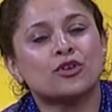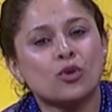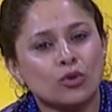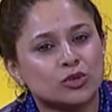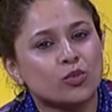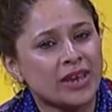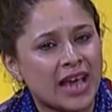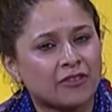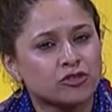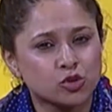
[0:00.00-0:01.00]
course, we
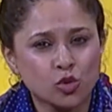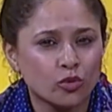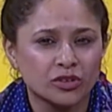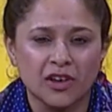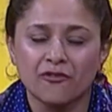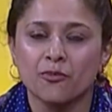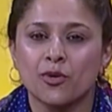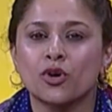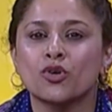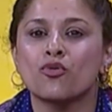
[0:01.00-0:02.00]
have stories from
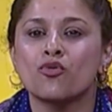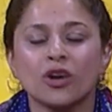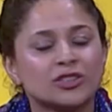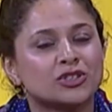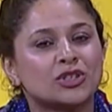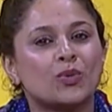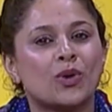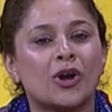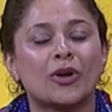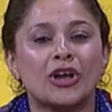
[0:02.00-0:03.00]
across the
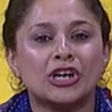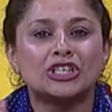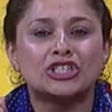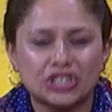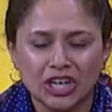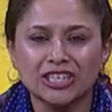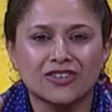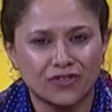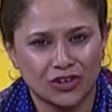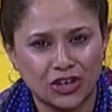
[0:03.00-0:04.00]
world
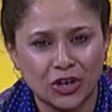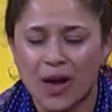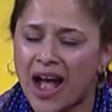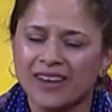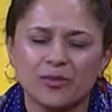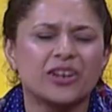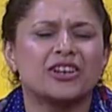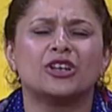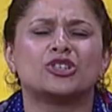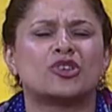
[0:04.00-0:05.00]
just for you, and we're going to
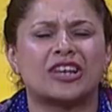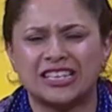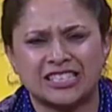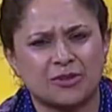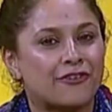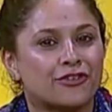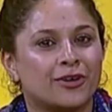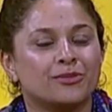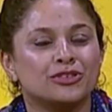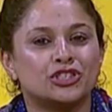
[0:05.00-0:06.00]
go straight into it.
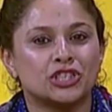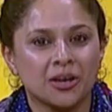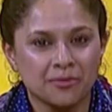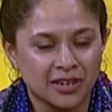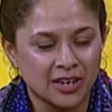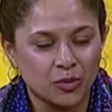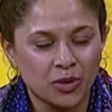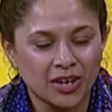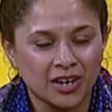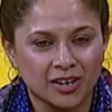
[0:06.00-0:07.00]
From Germany,
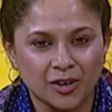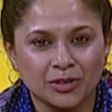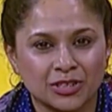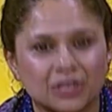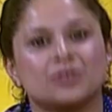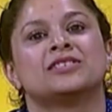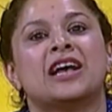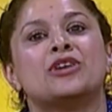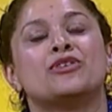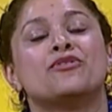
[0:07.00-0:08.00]
we are going to
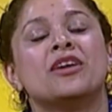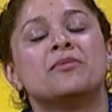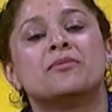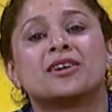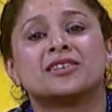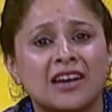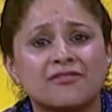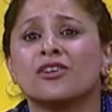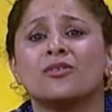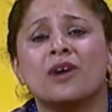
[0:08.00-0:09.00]
Saudi Arabia because
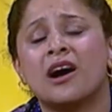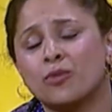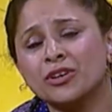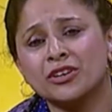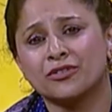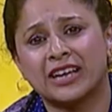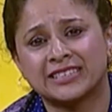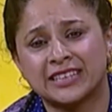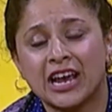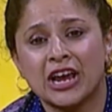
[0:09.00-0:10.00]
I've got our wonderful
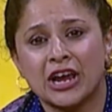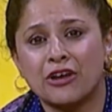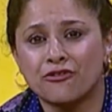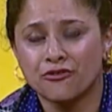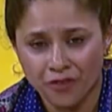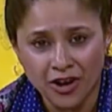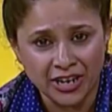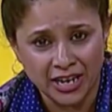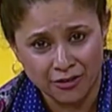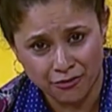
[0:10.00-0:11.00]
guest Irfan
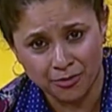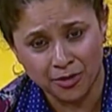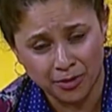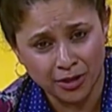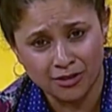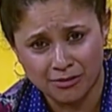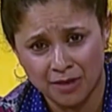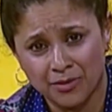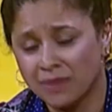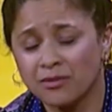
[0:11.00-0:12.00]
here from the Pilgrim
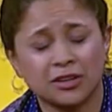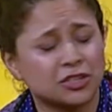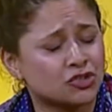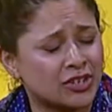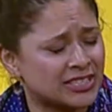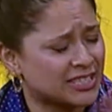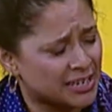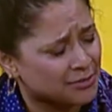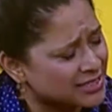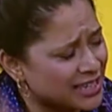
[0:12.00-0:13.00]
Company. I'm going to go straight to him.
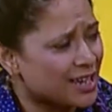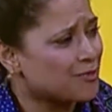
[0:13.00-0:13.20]
Assalamu